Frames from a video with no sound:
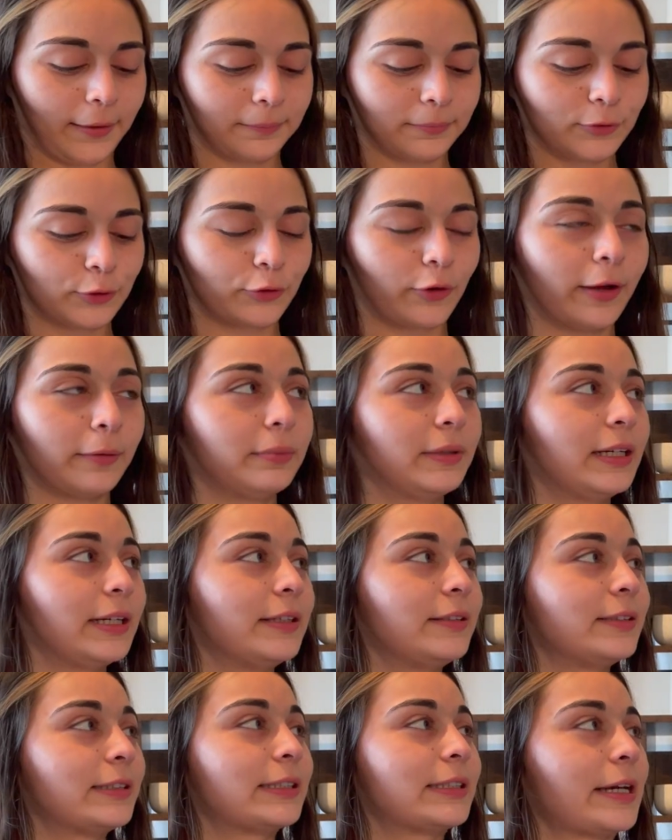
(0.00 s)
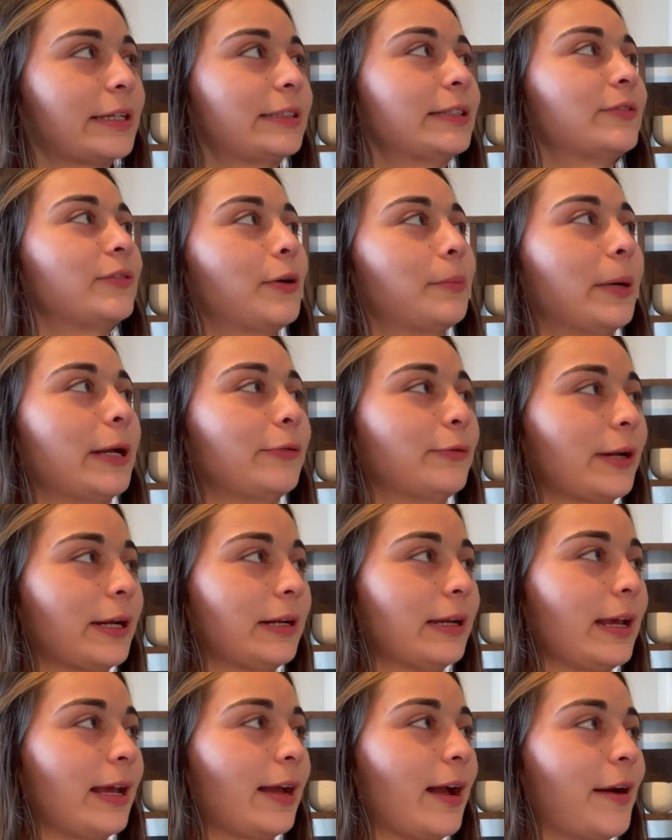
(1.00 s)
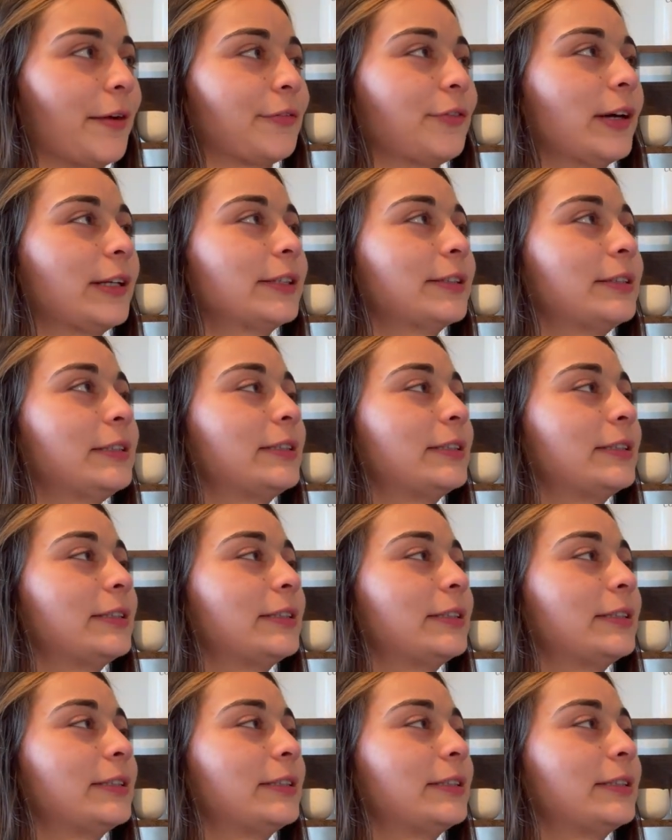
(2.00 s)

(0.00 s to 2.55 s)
So I've been indecisive on my rating. I finally